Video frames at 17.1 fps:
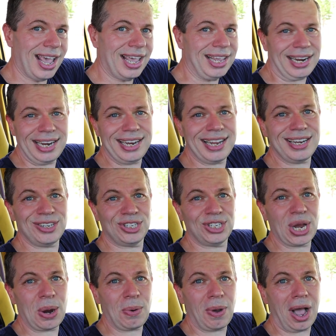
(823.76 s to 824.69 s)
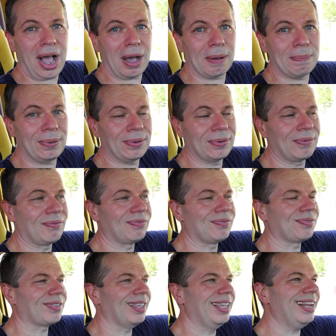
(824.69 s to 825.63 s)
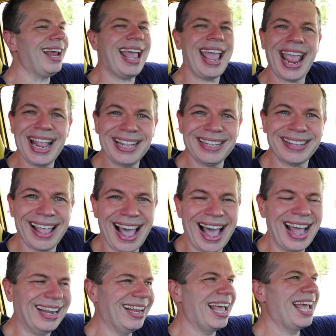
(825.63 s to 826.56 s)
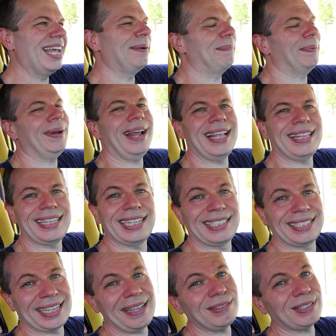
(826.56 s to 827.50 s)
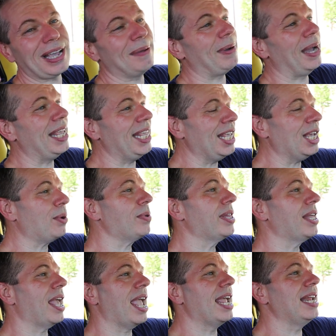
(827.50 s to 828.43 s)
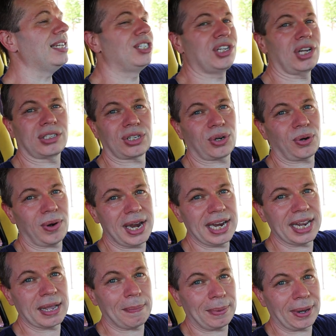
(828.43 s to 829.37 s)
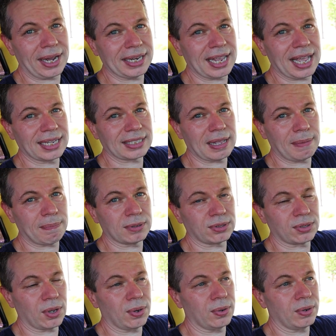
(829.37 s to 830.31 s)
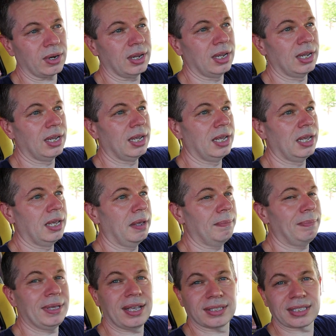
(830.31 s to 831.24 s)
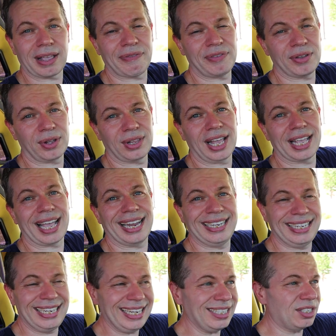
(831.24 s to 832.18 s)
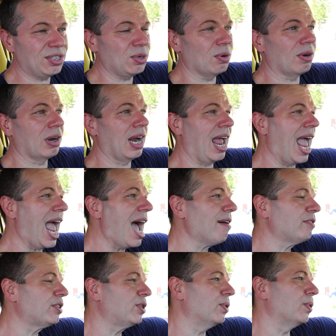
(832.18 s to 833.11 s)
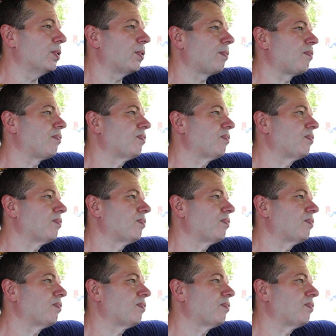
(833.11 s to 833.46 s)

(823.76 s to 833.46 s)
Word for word: And I didn't show up. And I hate that. And but at the same time, I equally hate just creating a podcast episode because I feel like I need to or I have to.